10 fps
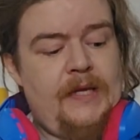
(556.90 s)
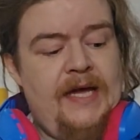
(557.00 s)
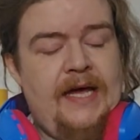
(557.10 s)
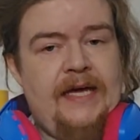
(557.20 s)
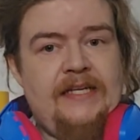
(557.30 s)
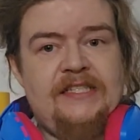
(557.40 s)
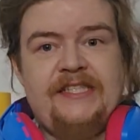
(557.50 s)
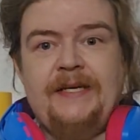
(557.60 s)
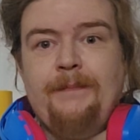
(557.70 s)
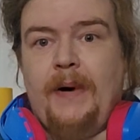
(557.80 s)
a
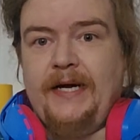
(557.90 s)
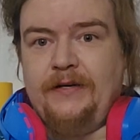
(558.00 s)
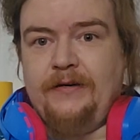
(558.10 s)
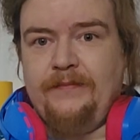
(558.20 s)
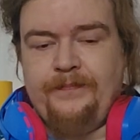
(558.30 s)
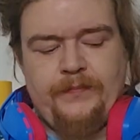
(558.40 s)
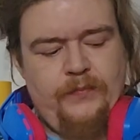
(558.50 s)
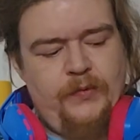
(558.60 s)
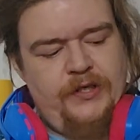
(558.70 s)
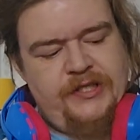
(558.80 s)
C minor,
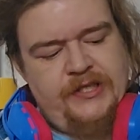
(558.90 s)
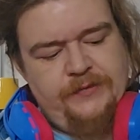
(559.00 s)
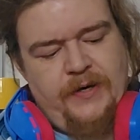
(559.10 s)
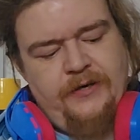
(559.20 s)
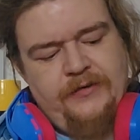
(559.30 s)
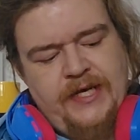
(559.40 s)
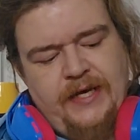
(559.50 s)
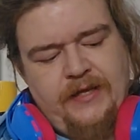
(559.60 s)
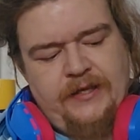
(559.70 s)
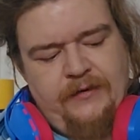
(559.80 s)
which is where you
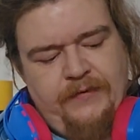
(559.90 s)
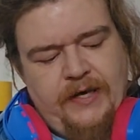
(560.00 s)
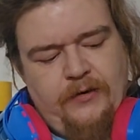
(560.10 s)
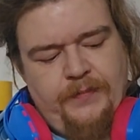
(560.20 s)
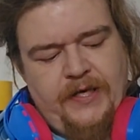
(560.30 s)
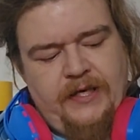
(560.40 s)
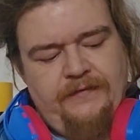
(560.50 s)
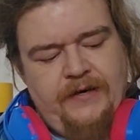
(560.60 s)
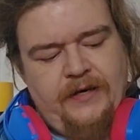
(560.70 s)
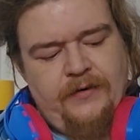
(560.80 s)
take the ring or pinky
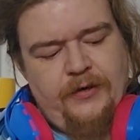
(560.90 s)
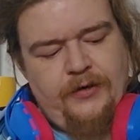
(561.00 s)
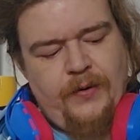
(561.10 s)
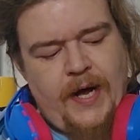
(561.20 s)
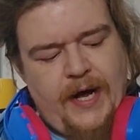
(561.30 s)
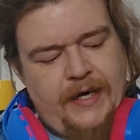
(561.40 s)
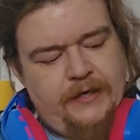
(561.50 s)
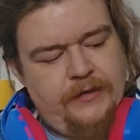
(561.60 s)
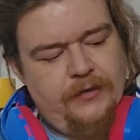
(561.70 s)
finger that you had